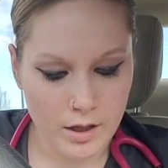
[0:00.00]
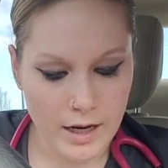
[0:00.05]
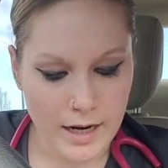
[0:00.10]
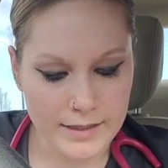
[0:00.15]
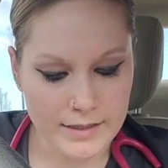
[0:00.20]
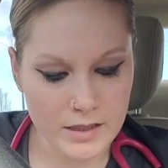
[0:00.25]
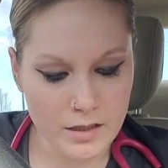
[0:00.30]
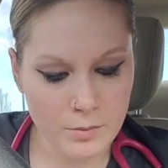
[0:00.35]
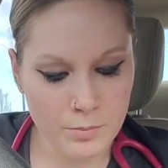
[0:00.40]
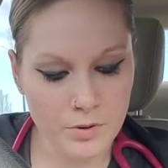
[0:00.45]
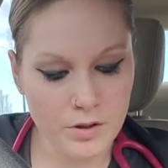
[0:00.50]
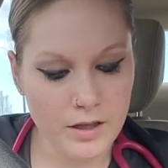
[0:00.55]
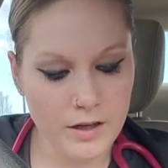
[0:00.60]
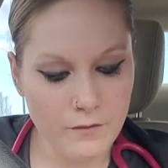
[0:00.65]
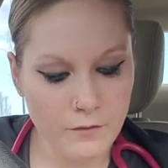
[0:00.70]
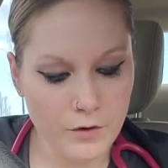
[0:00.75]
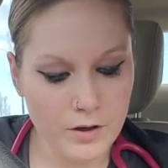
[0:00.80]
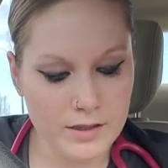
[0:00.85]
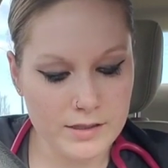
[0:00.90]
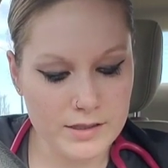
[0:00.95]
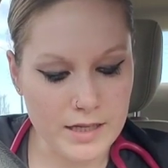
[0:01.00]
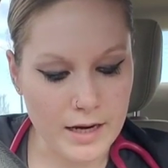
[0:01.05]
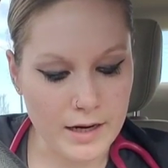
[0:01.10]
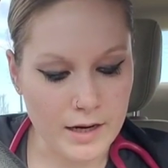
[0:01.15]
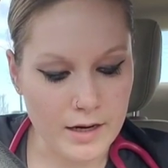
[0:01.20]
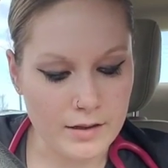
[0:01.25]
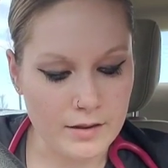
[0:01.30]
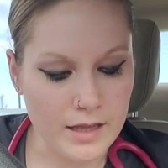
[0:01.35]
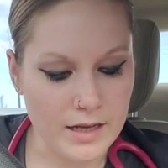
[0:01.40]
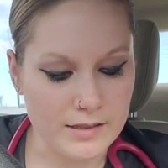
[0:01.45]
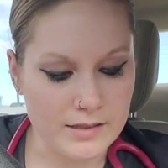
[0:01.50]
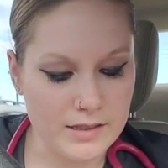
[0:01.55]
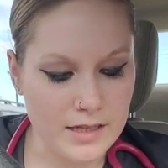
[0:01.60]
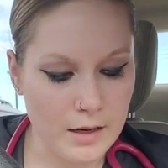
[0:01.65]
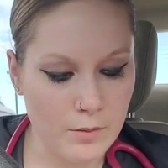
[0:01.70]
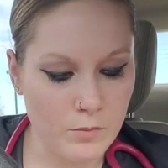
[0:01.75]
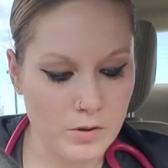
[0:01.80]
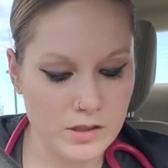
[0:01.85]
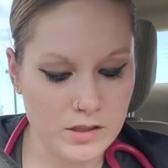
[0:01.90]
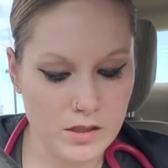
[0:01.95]
I didn't believe for a second that
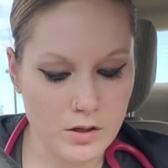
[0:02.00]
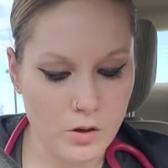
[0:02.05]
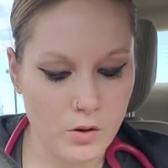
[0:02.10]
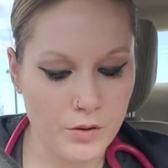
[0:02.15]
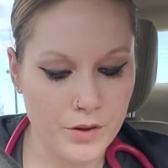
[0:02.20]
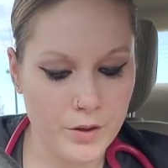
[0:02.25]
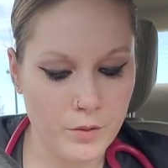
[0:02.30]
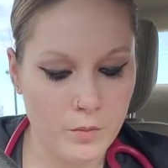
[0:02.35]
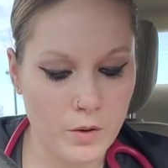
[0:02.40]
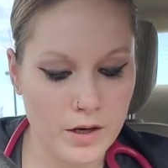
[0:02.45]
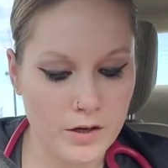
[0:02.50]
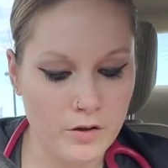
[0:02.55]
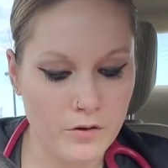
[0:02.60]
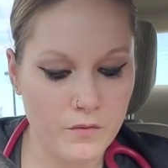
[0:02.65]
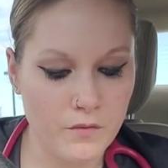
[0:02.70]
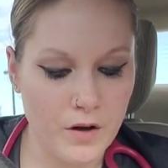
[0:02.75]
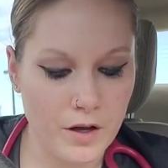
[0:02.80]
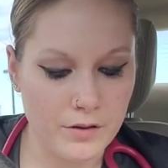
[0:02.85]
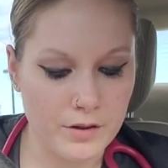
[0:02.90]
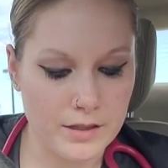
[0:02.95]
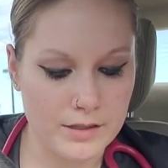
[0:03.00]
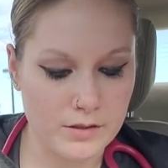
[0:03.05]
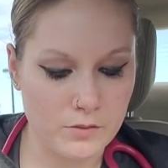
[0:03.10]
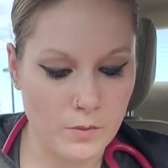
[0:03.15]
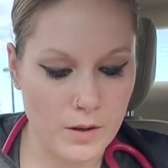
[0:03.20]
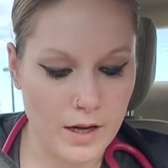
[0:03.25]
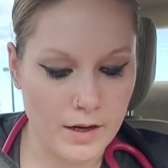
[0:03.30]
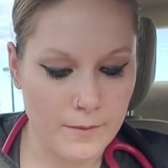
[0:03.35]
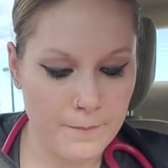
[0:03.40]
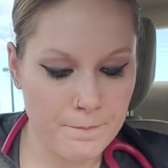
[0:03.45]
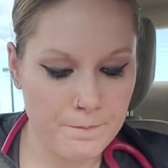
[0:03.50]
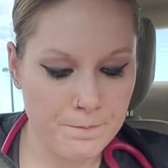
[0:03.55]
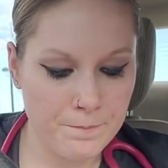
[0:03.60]
Sam was the only one who felt this way.